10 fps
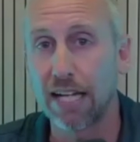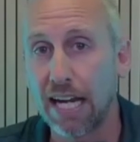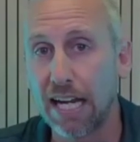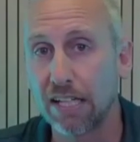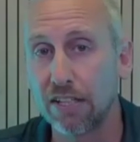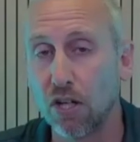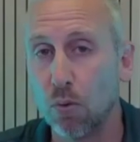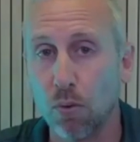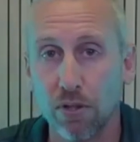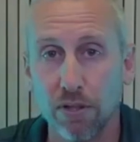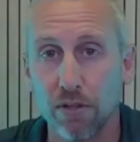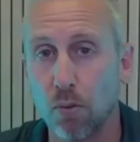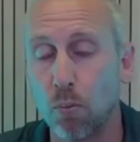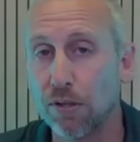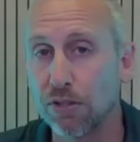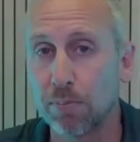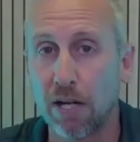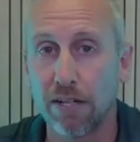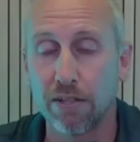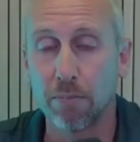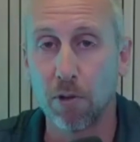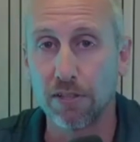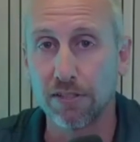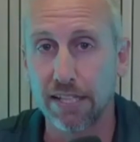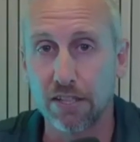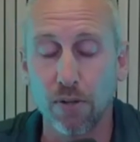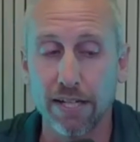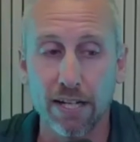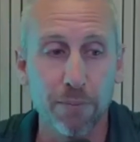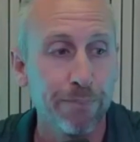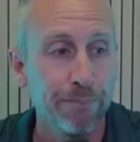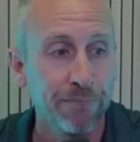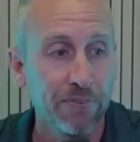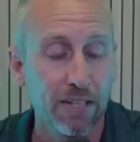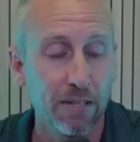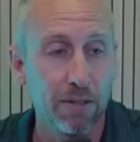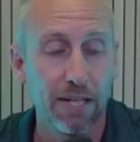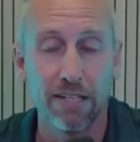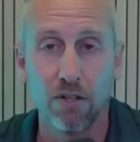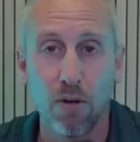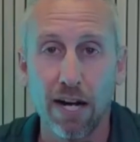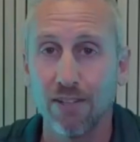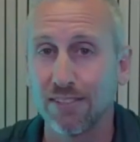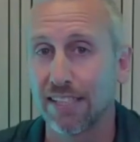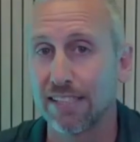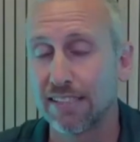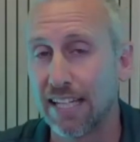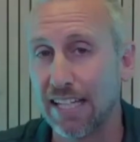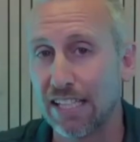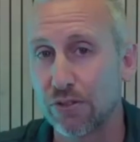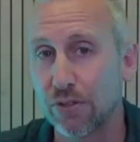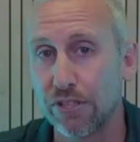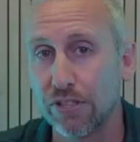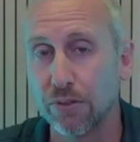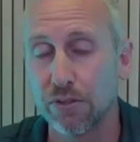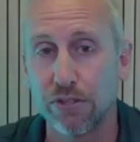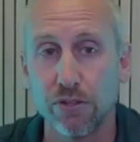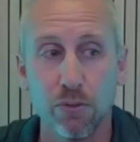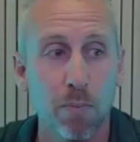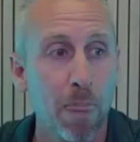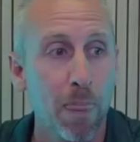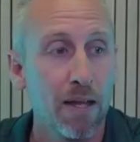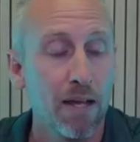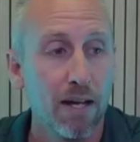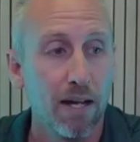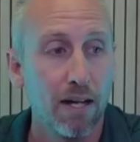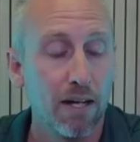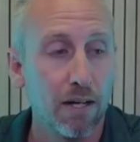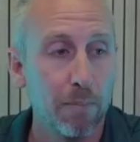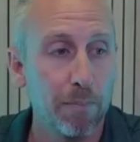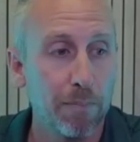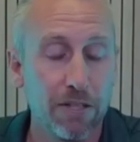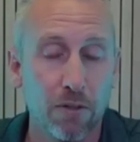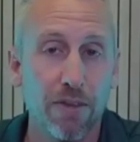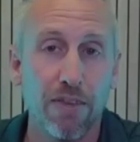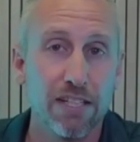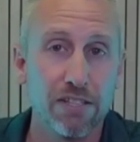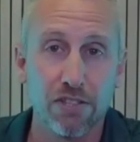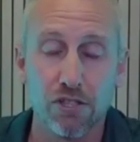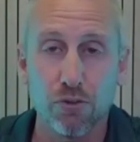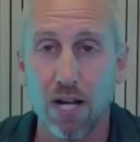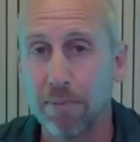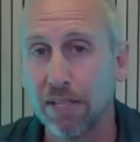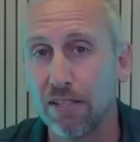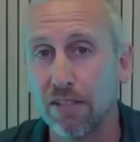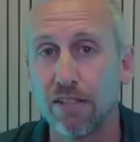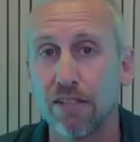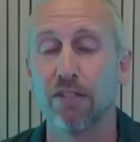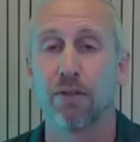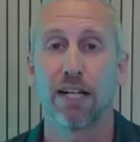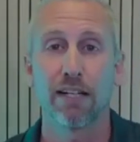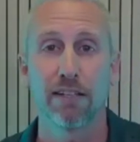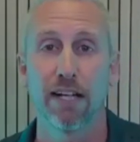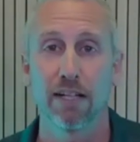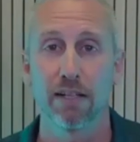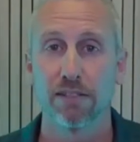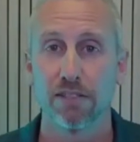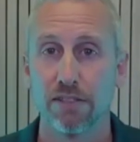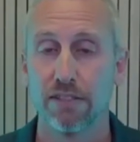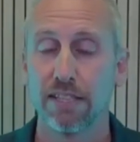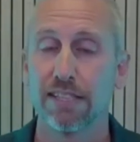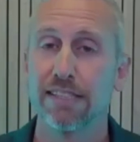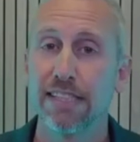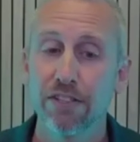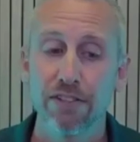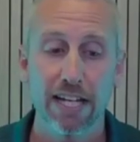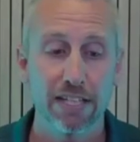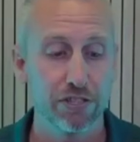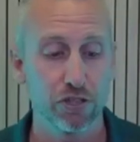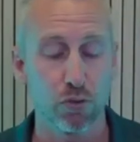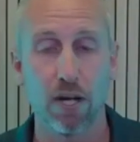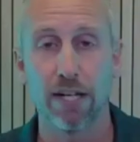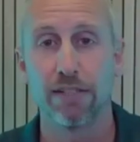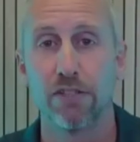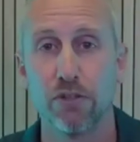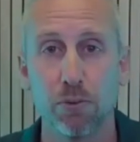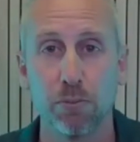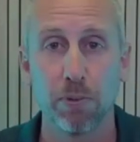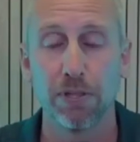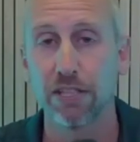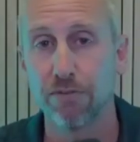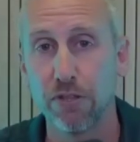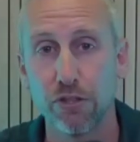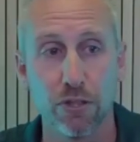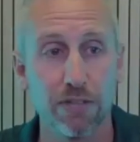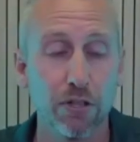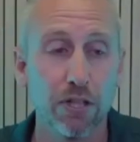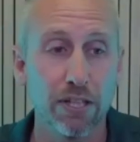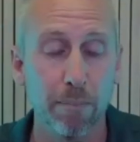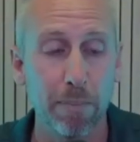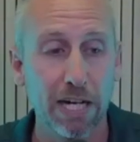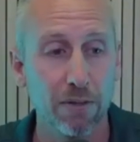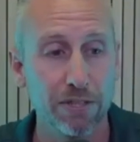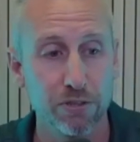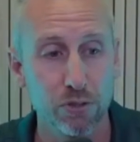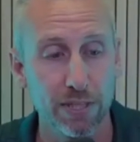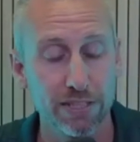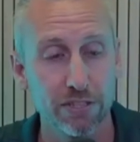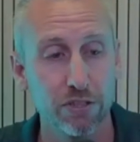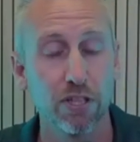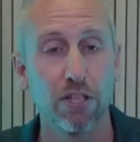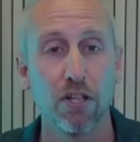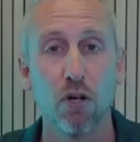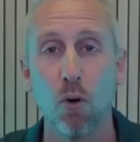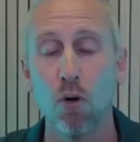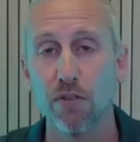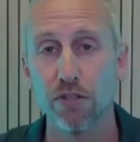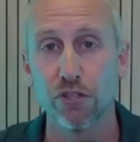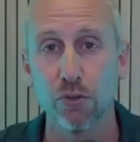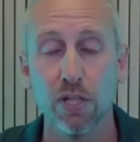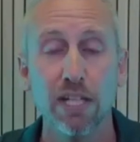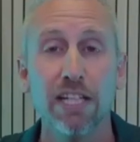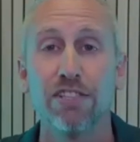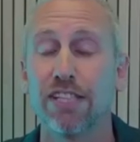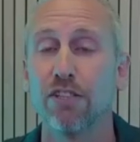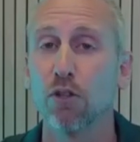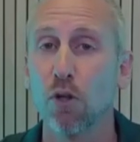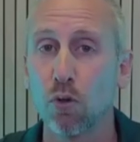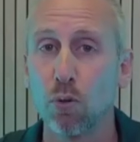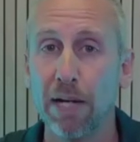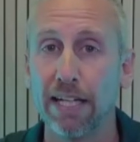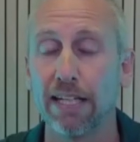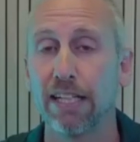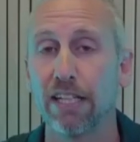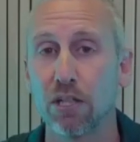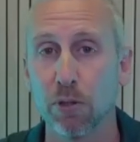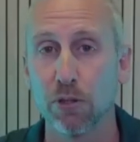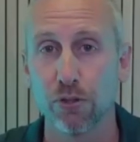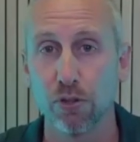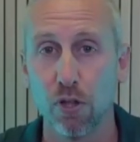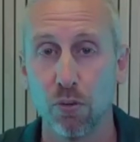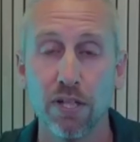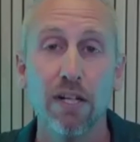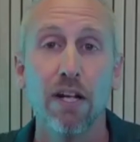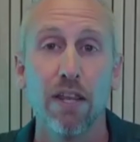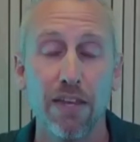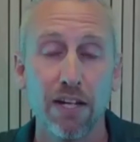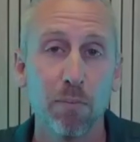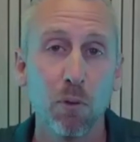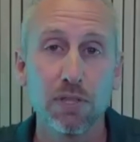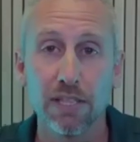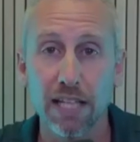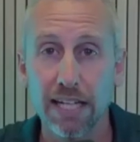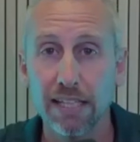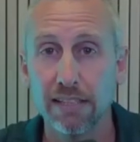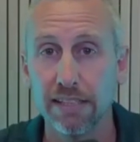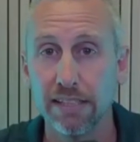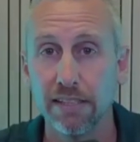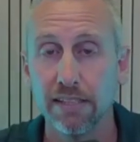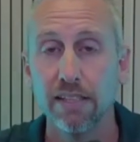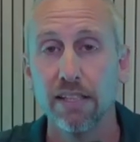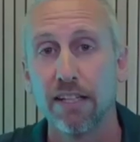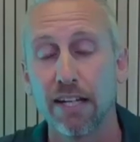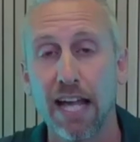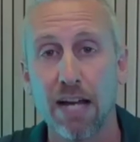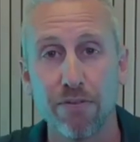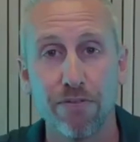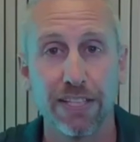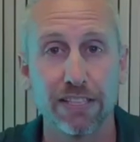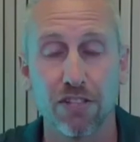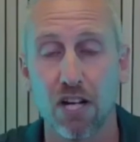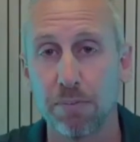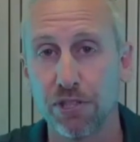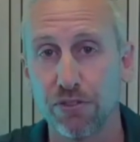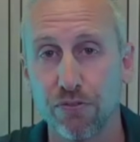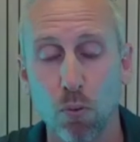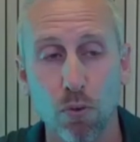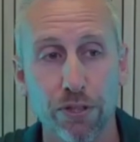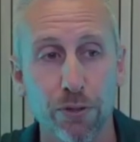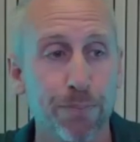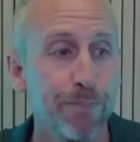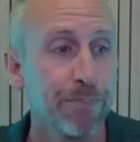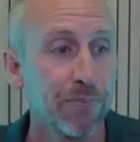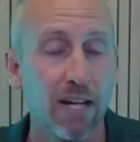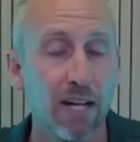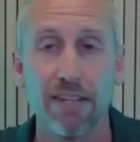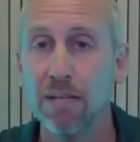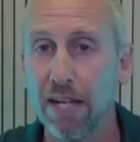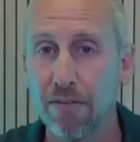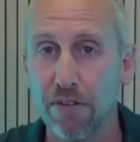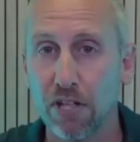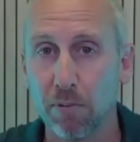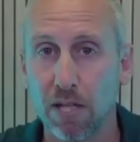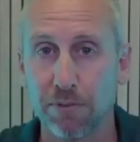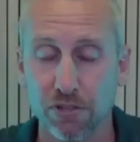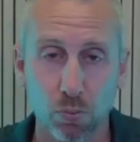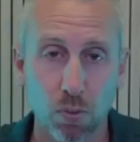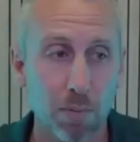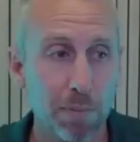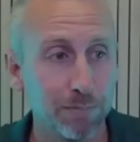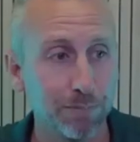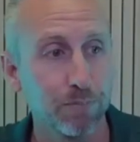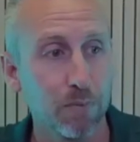can it go? We're in a weird spot in the market cycle right now. Can it go higher? Is it going to stay an extra year or two? And then start dropping, kind of got to consider that as you're trying to predict the future. If you're going to compare interest rates and you're going to go over to, say, your local bank and get a commercial loan, they're most likely going to have fixed options for you. And they may have variable options as well. But